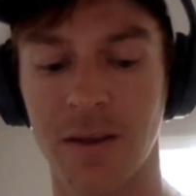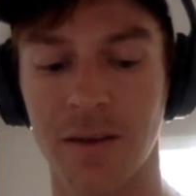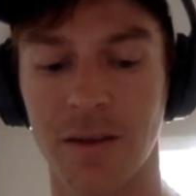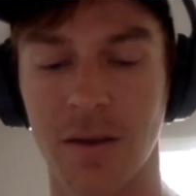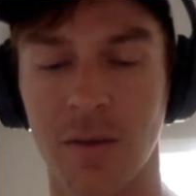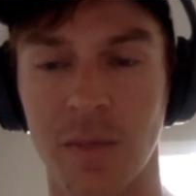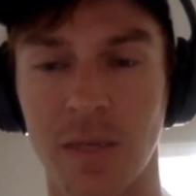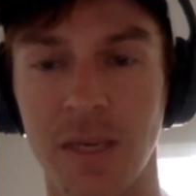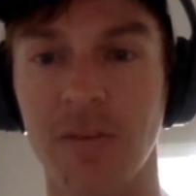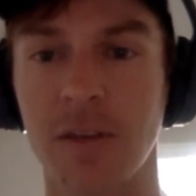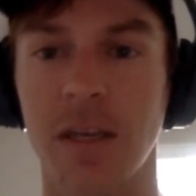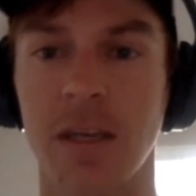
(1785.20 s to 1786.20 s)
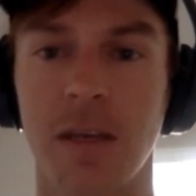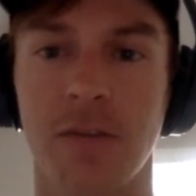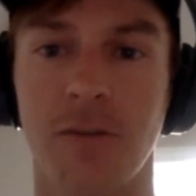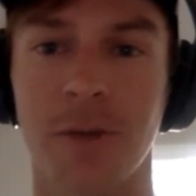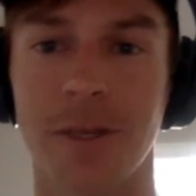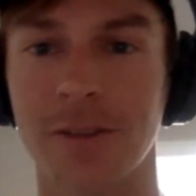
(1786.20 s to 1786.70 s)
um, even
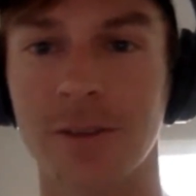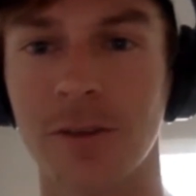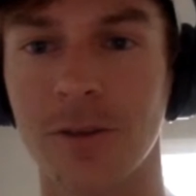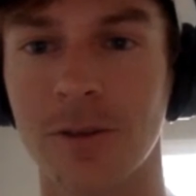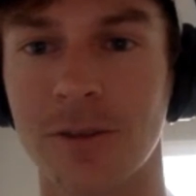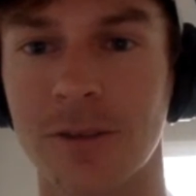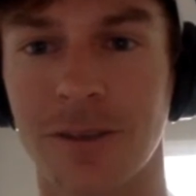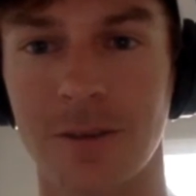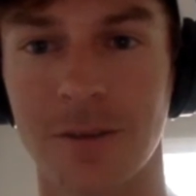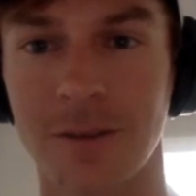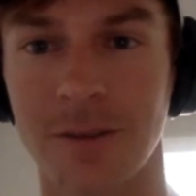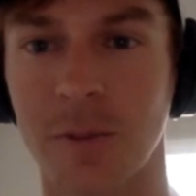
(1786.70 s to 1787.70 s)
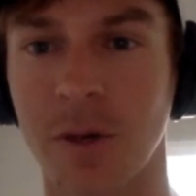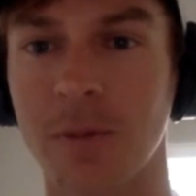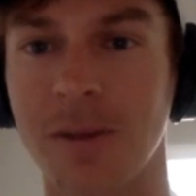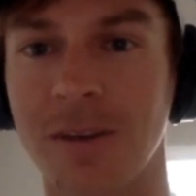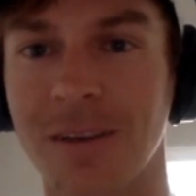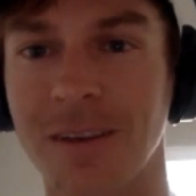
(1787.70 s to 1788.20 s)
if we lose oh there's the puppy